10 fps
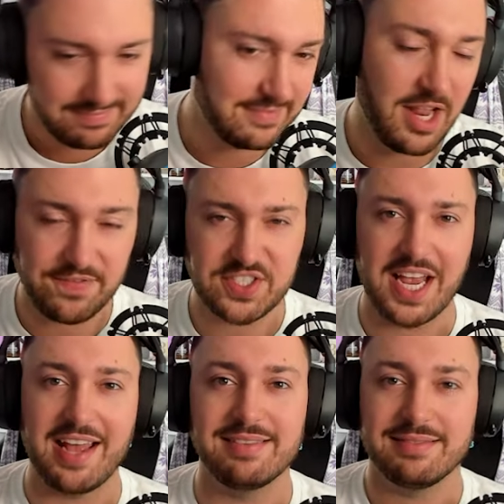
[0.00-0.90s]
Enough
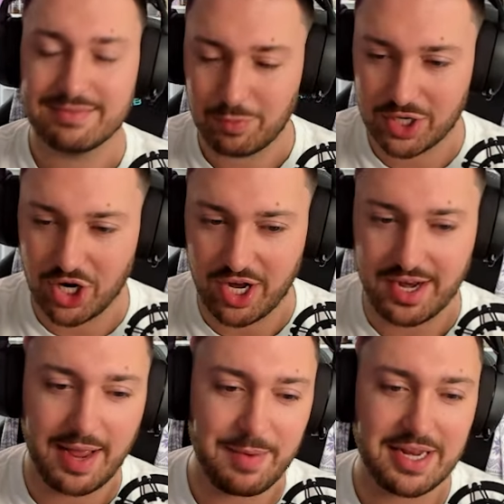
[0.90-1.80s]
said. We're good.
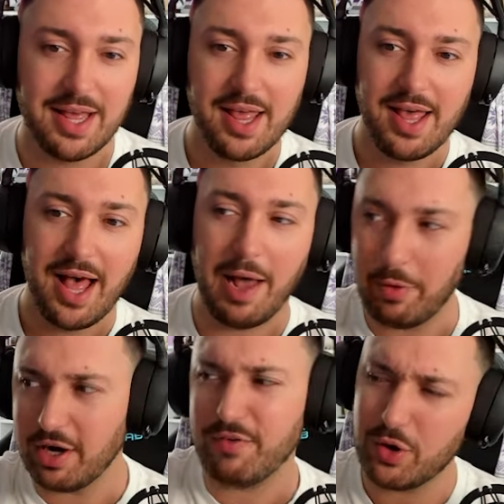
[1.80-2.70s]
I mean, I
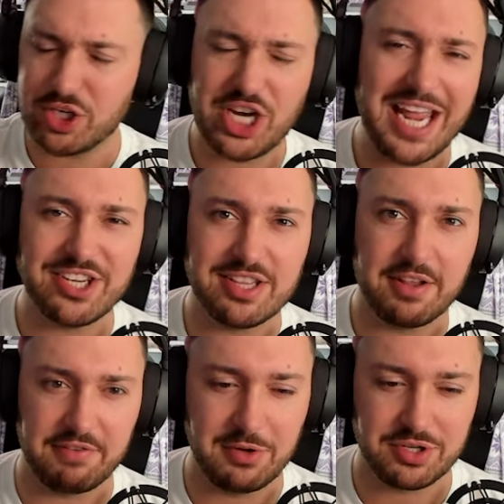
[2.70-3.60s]
wonder if you can change it in
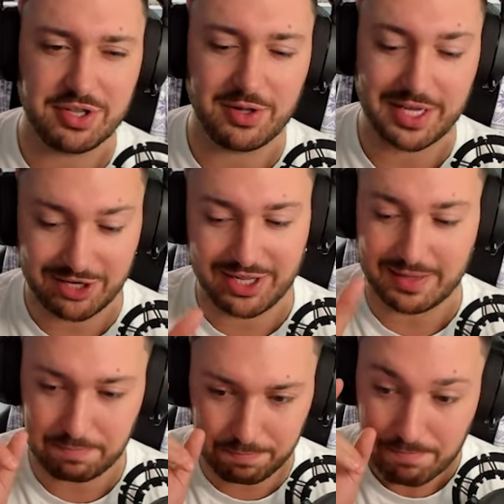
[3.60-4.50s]
the future, though. Like, you're
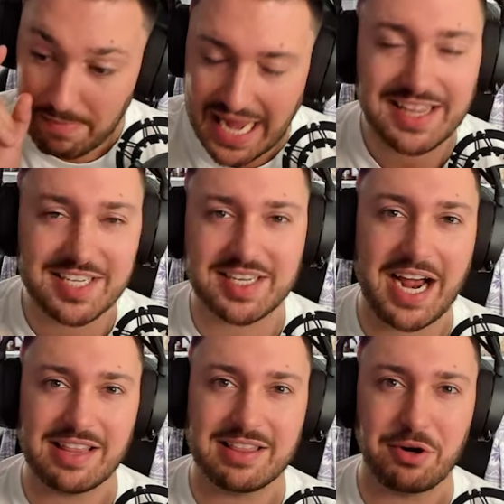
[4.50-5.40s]
like, make this
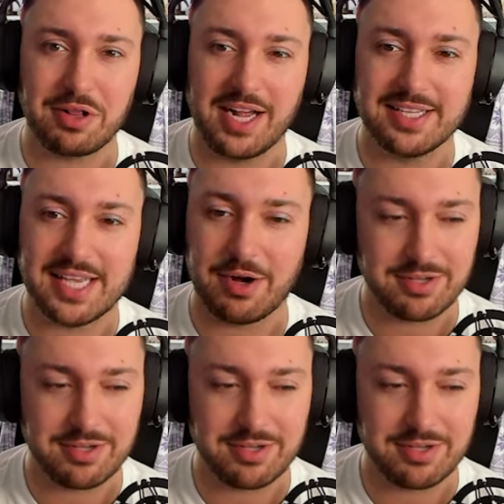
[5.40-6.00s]
guy the 3rd line center.